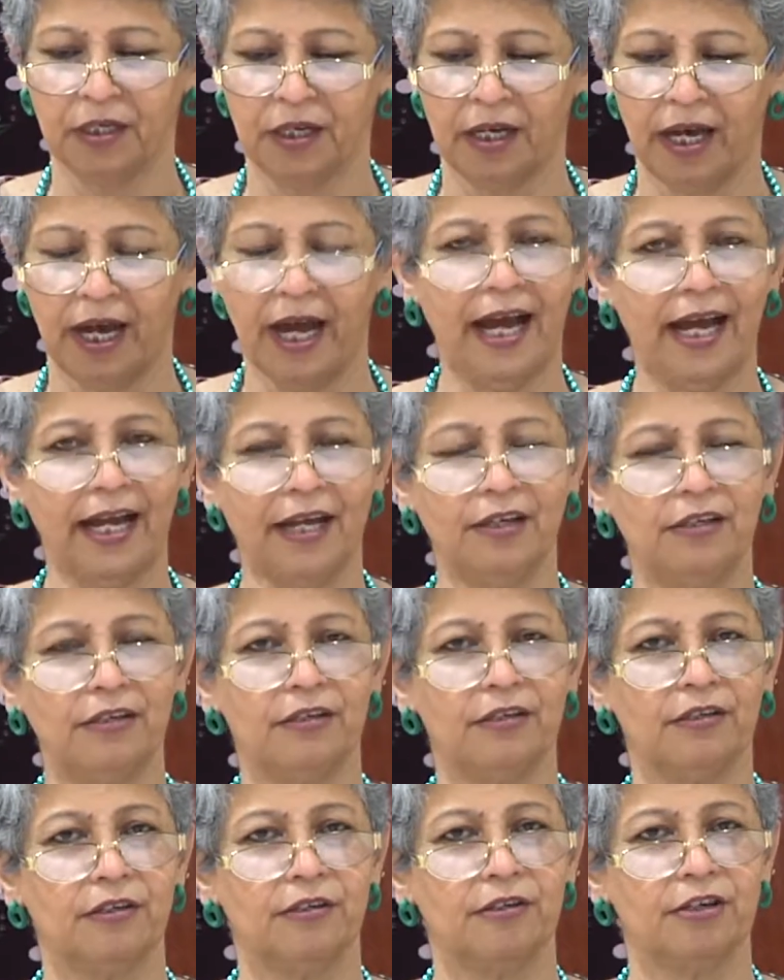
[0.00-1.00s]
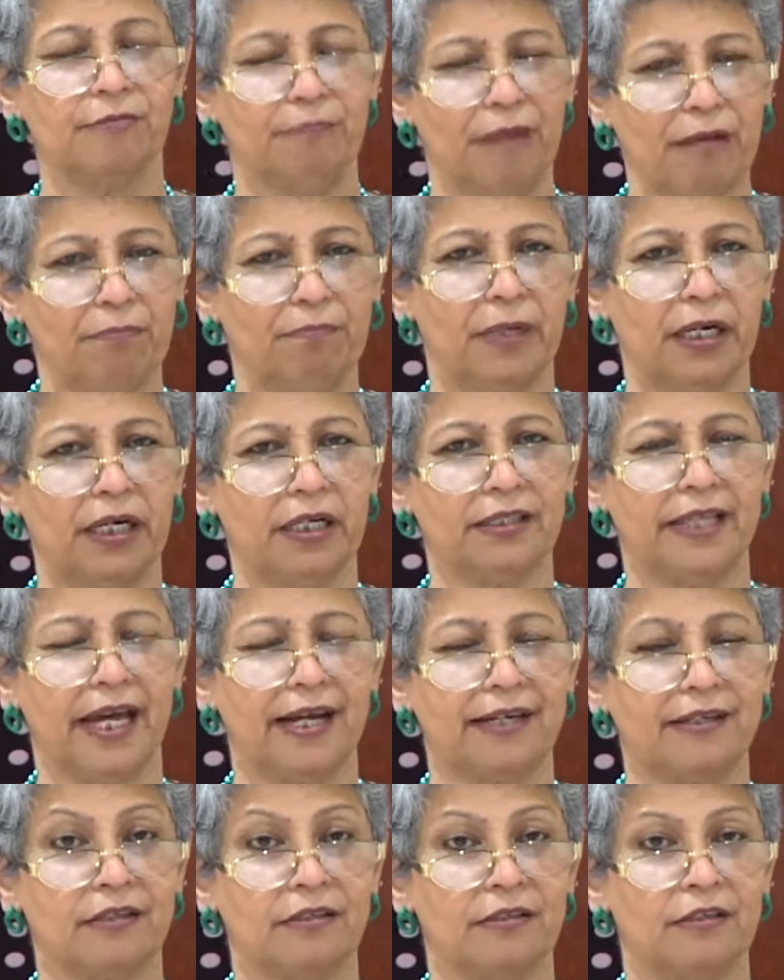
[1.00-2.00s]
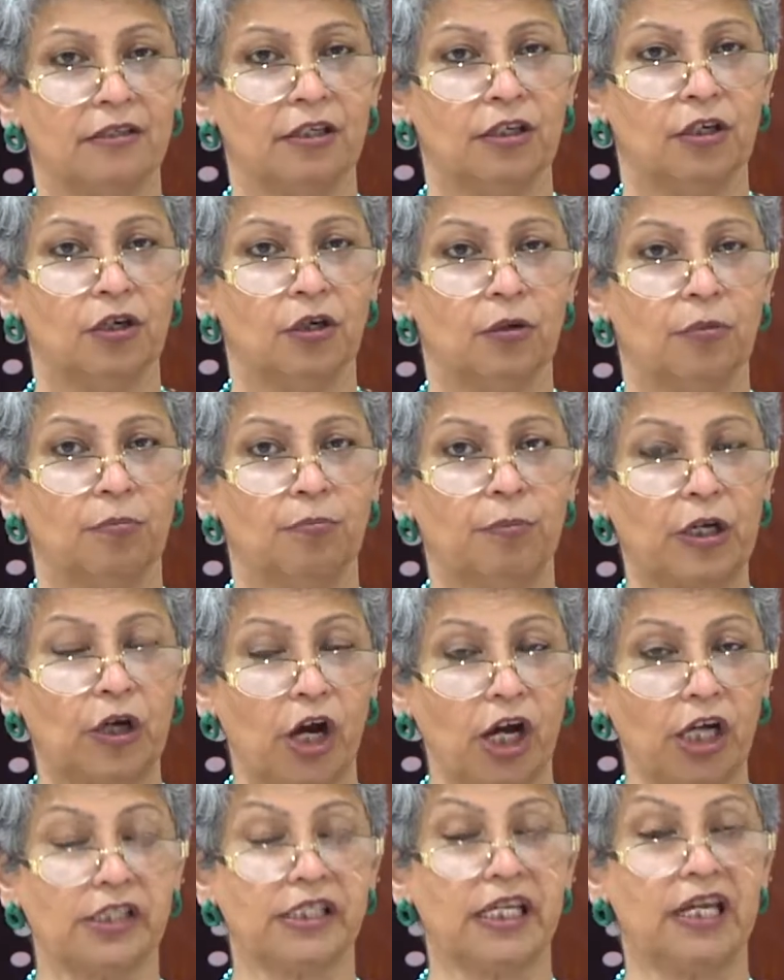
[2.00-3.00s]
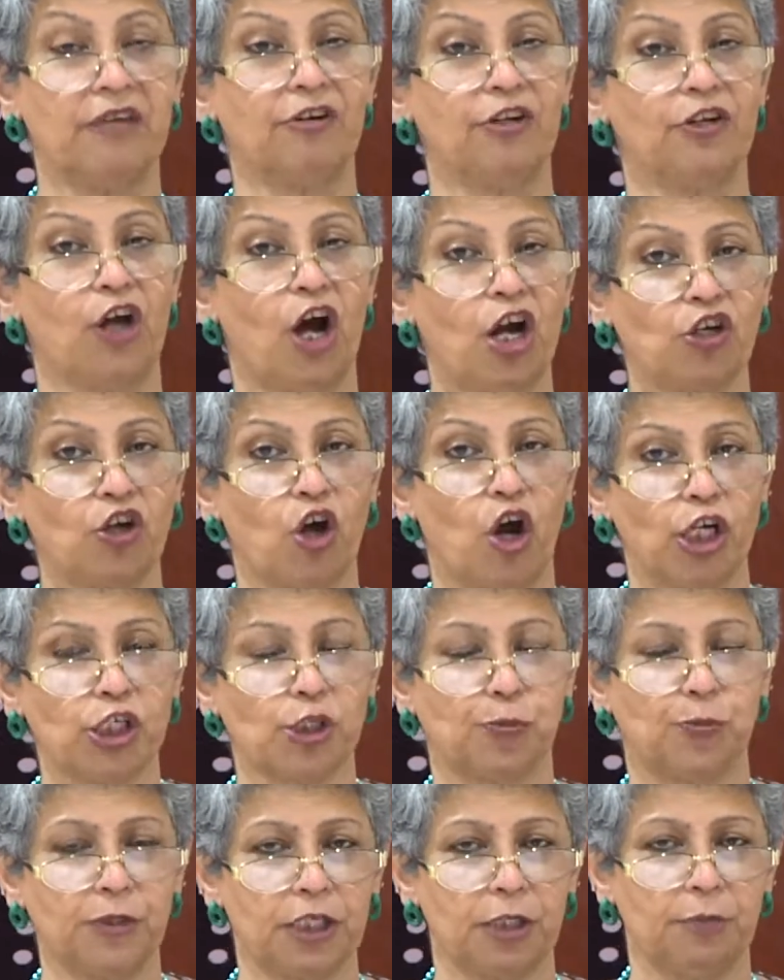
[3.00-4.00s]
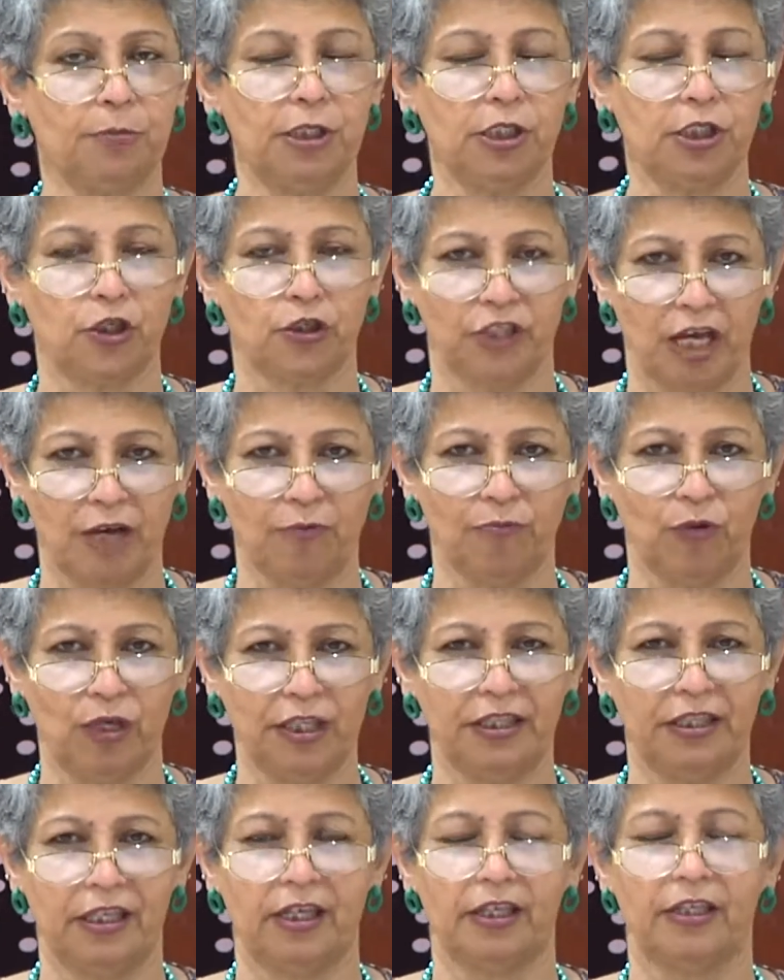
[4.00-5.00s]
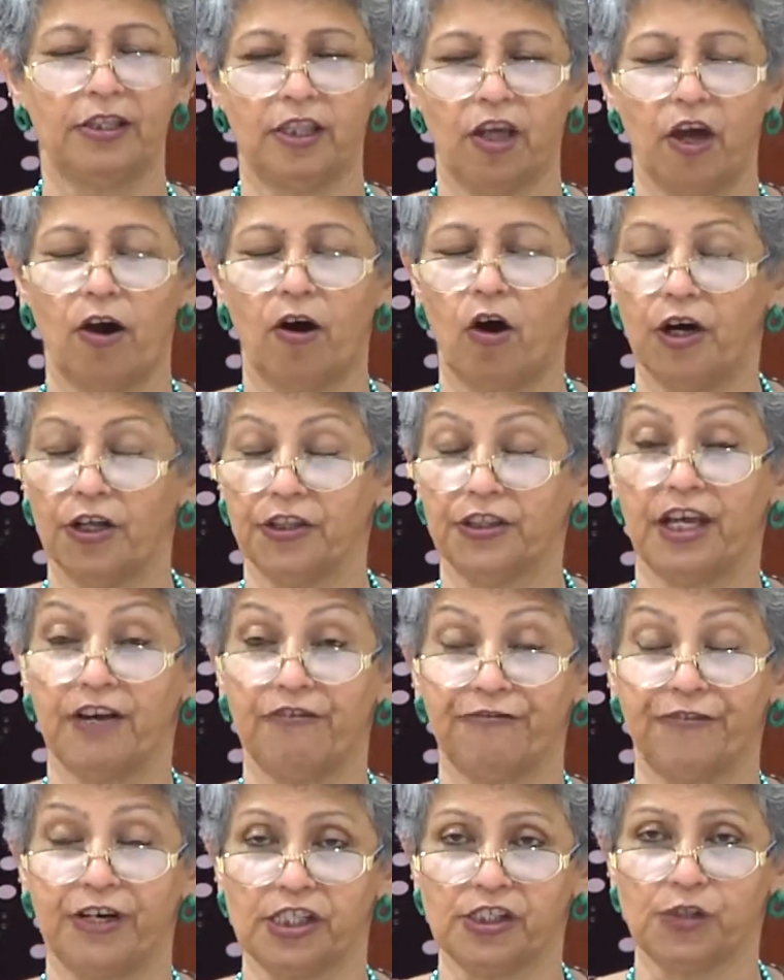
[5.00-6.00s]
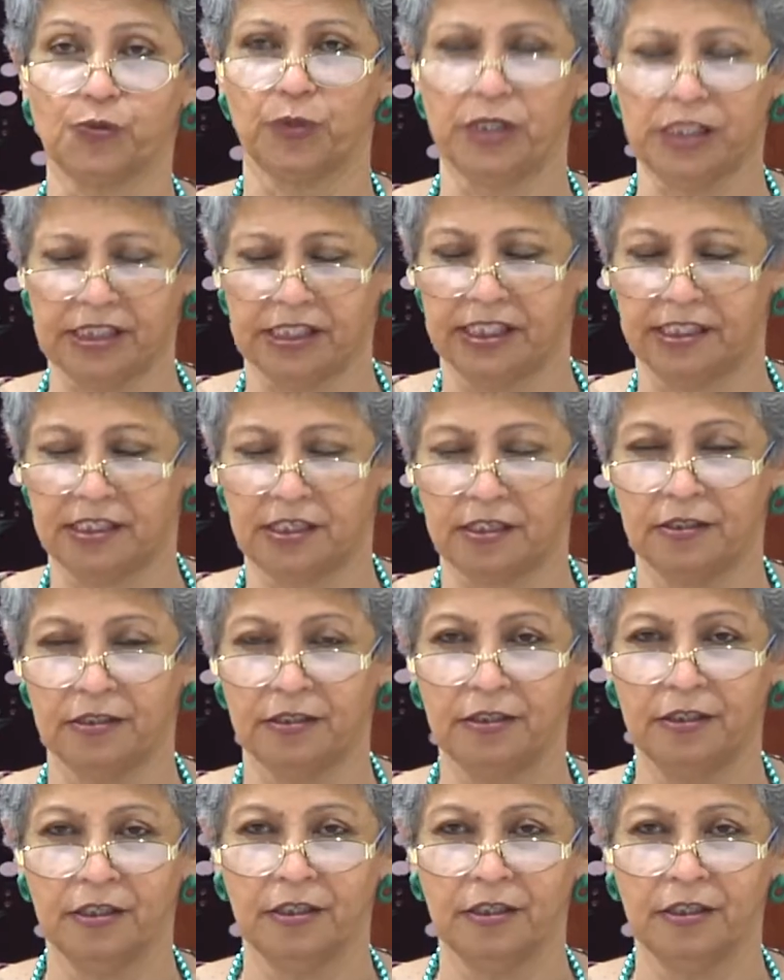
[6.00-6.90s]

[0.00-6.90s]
and remembered that because they were not hospitable to them on their first visit,